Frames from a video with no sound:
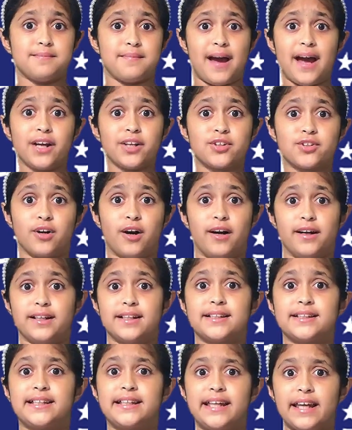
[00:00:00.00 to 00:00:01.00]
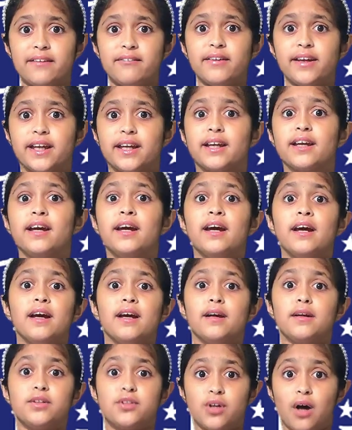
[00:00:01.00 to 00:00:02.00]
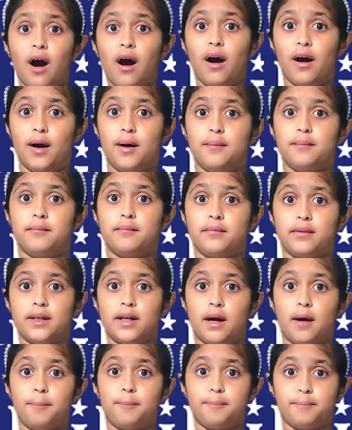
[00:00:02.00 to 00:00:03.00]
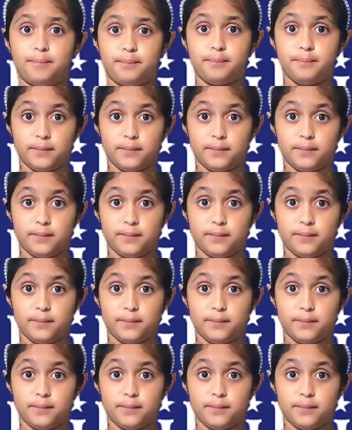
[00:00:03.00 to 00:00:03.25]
Matron is giving Tom a